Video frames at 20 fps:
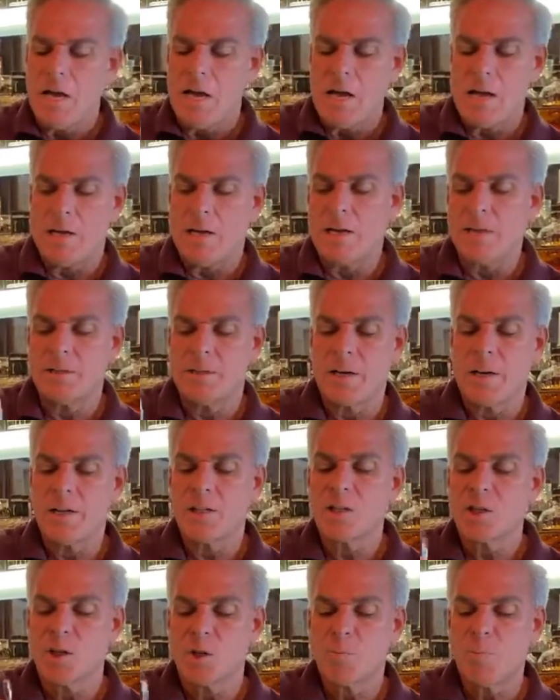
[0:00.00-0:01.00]
And I said, I
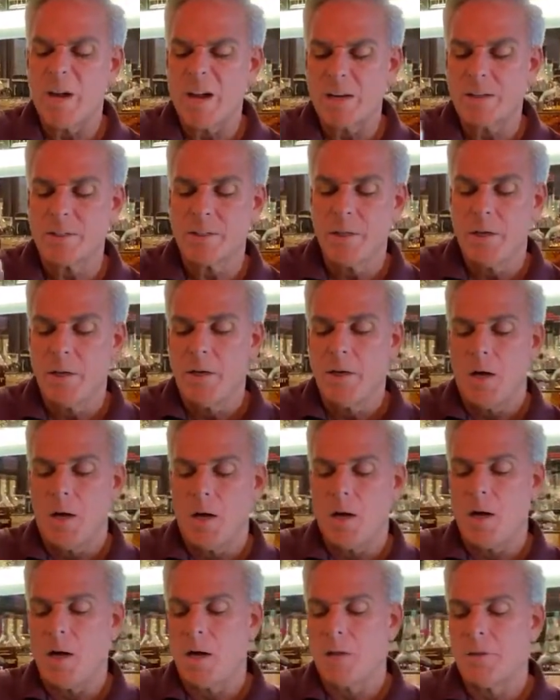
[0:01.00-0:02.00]
suspect
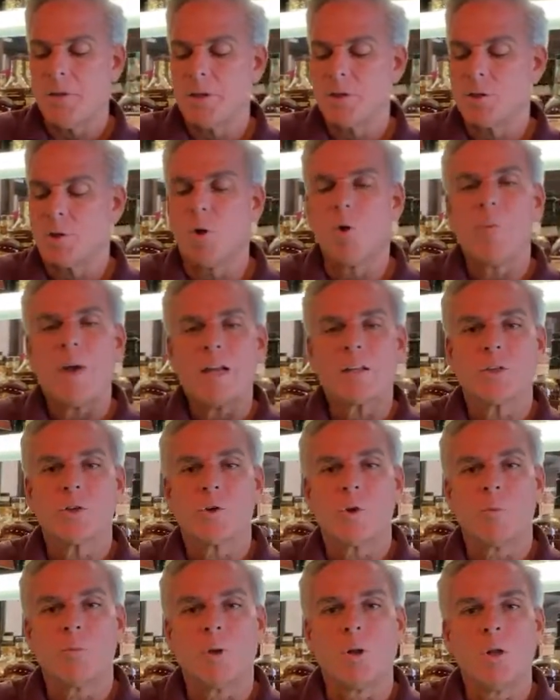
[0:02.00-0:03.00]
things will go back to
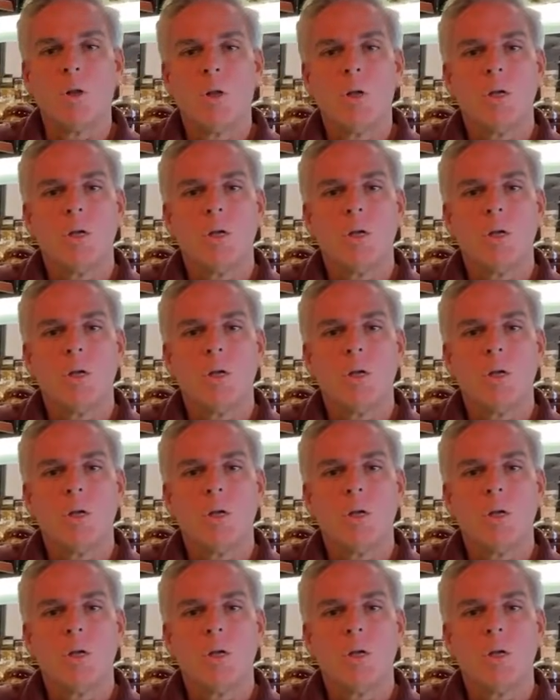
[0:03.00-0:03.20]
normal